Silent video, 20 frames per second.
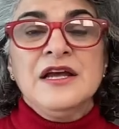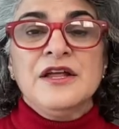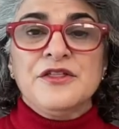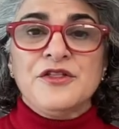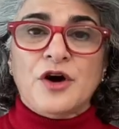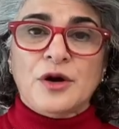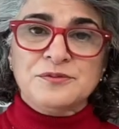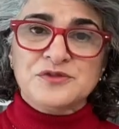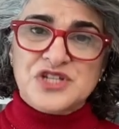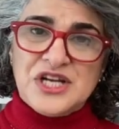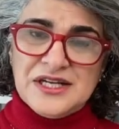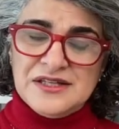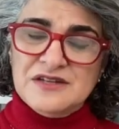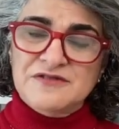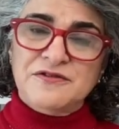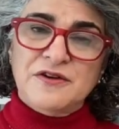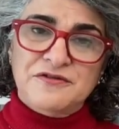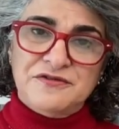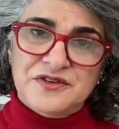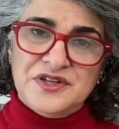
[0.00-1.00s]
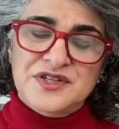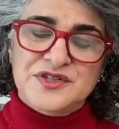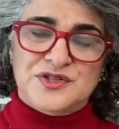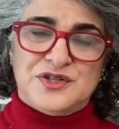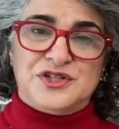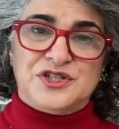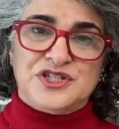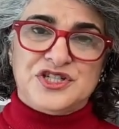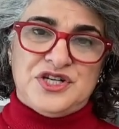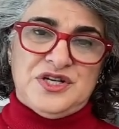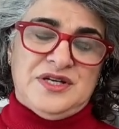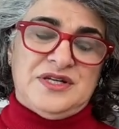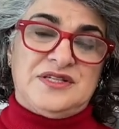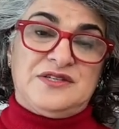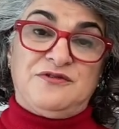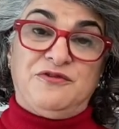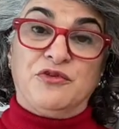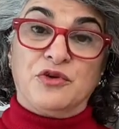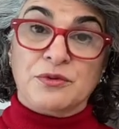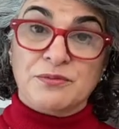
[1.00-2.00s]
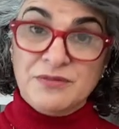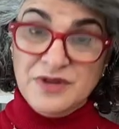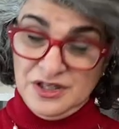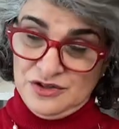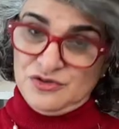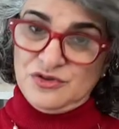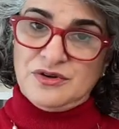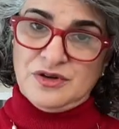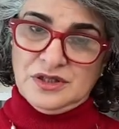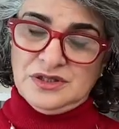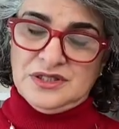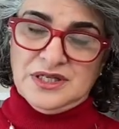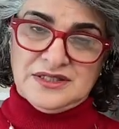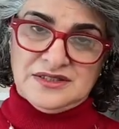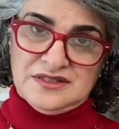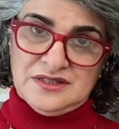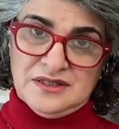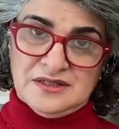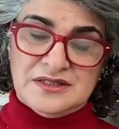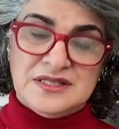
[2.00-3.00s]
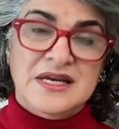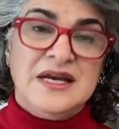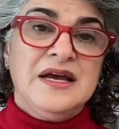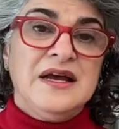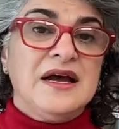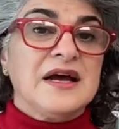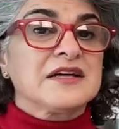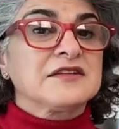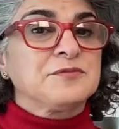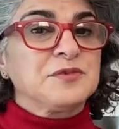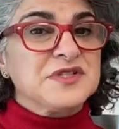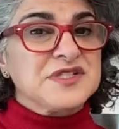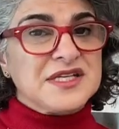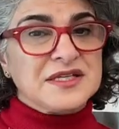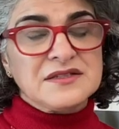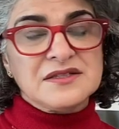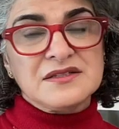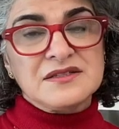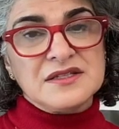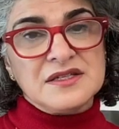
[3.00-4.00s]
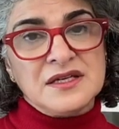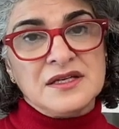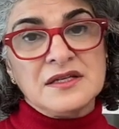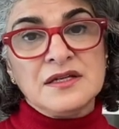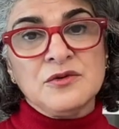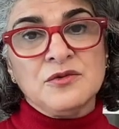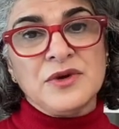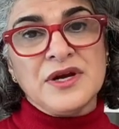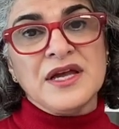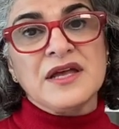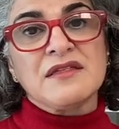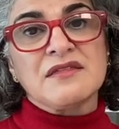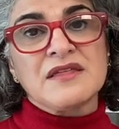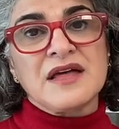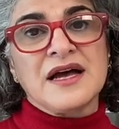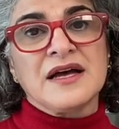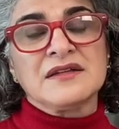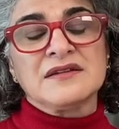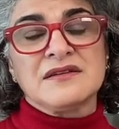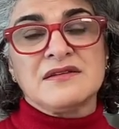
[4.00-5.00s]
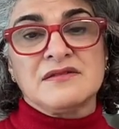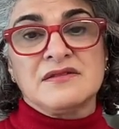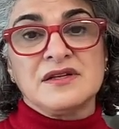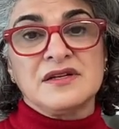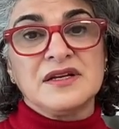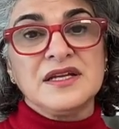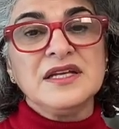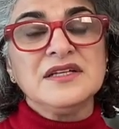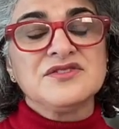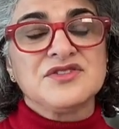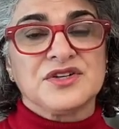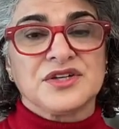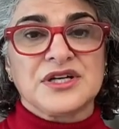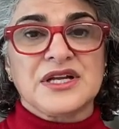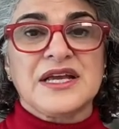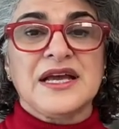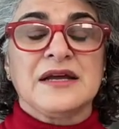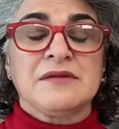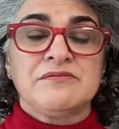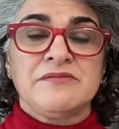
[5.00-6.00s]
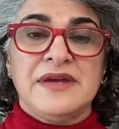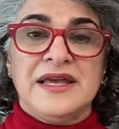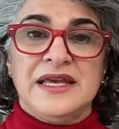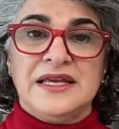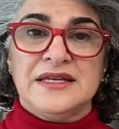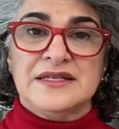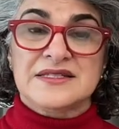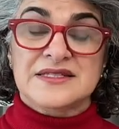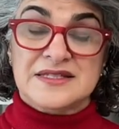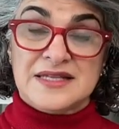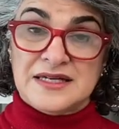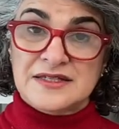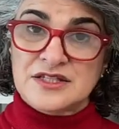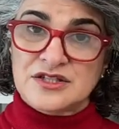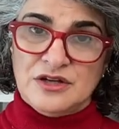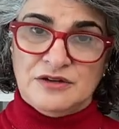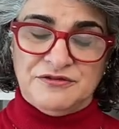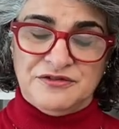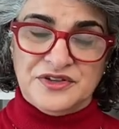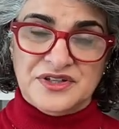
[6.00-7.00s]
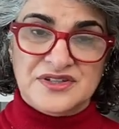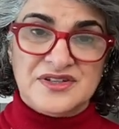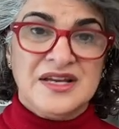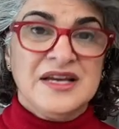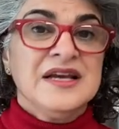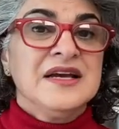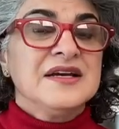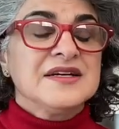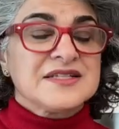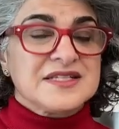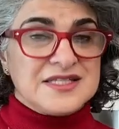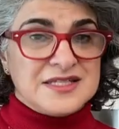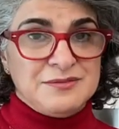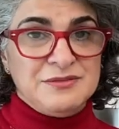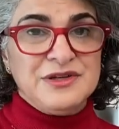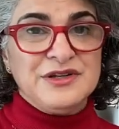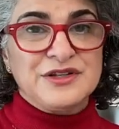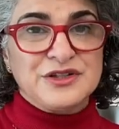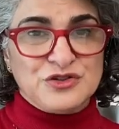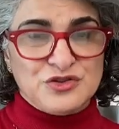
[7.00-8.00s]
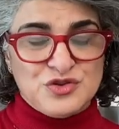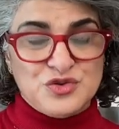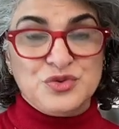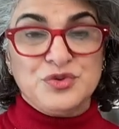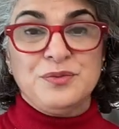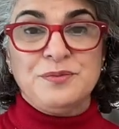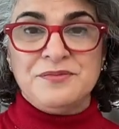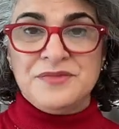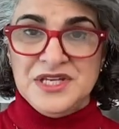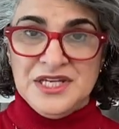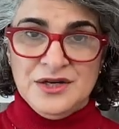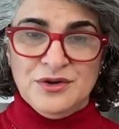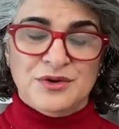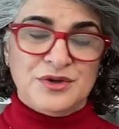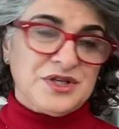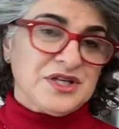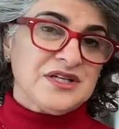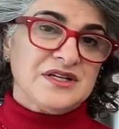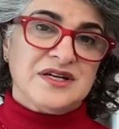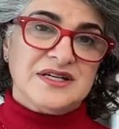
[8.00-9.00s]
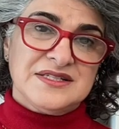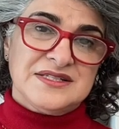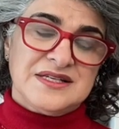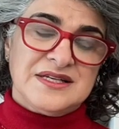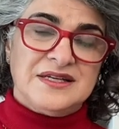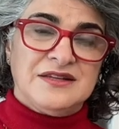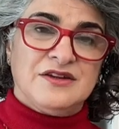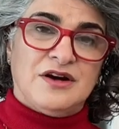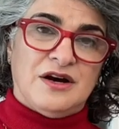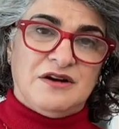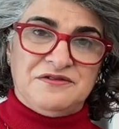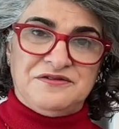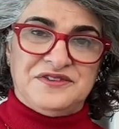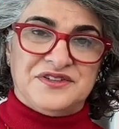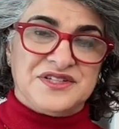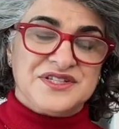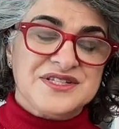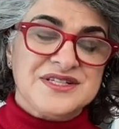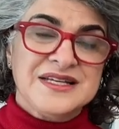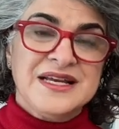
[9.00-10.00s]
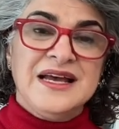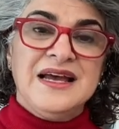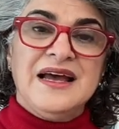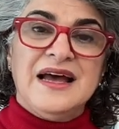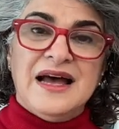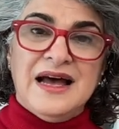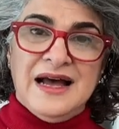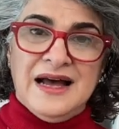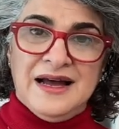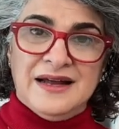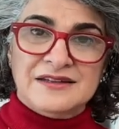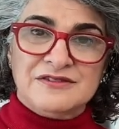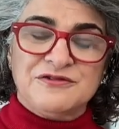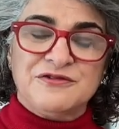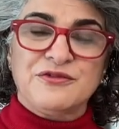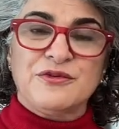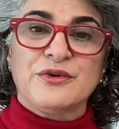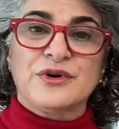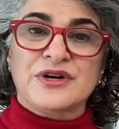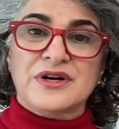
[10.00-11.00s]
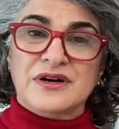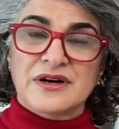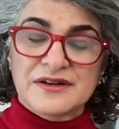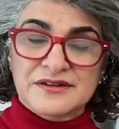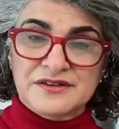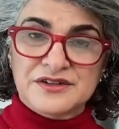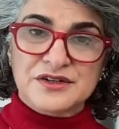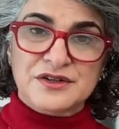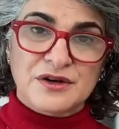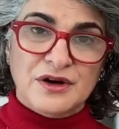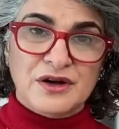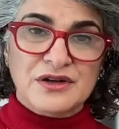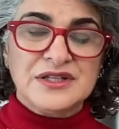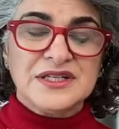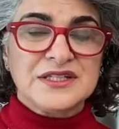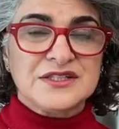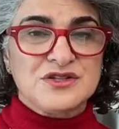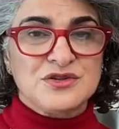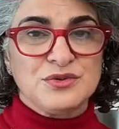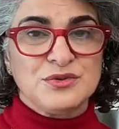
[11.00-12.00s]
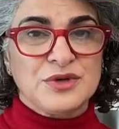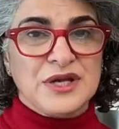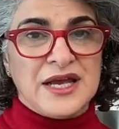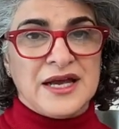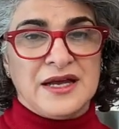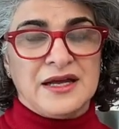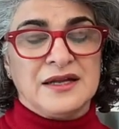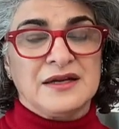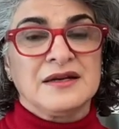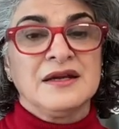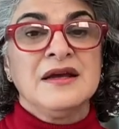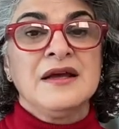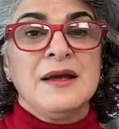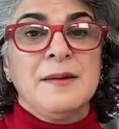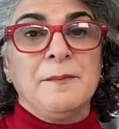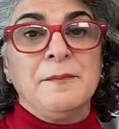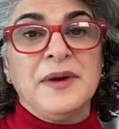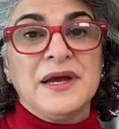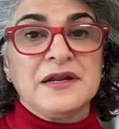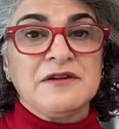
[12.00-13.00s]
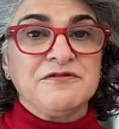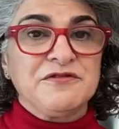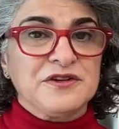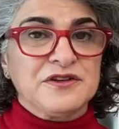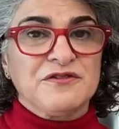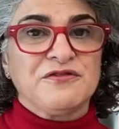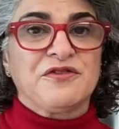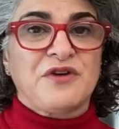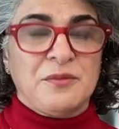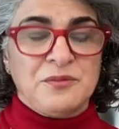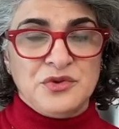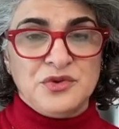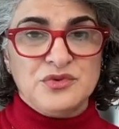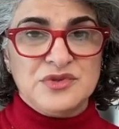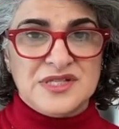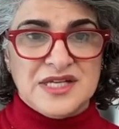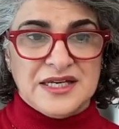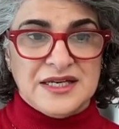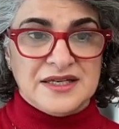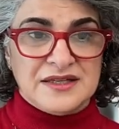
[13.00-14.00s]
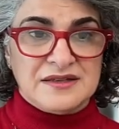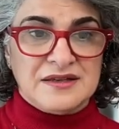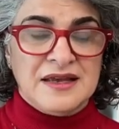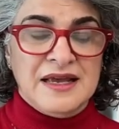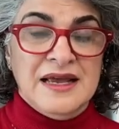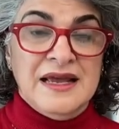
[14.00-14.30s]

The objective of research is for me to conduct it and present it in a way that the reader can make sense of it, similar to me organizing the office and for other colleagues who can benefit from using it.